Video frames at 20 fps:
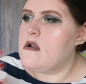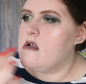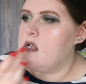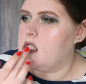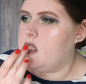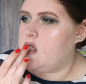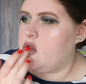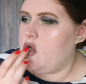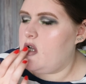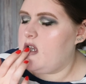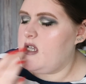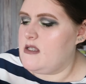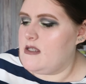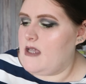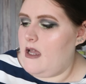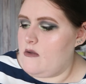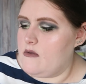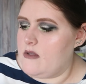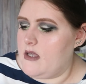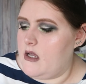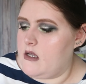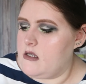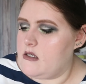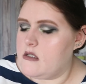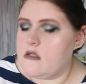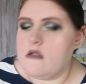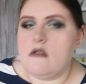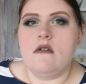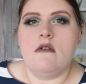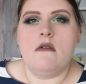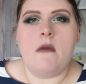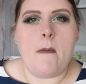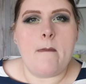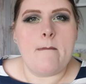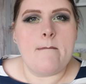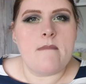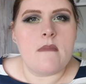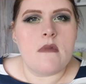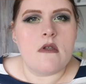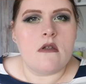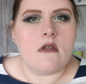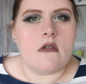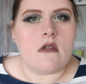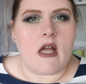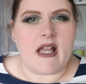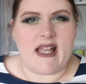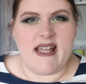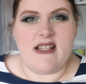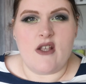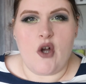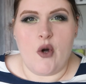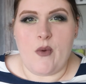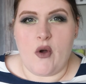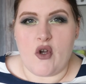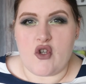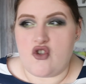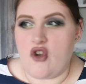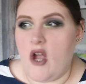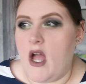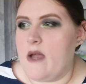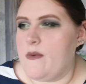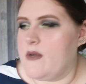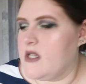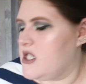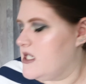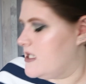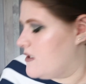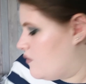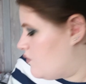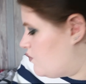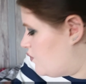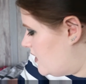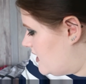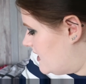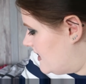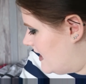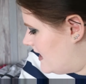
It's drying down nice. Like it's almost dry, which is really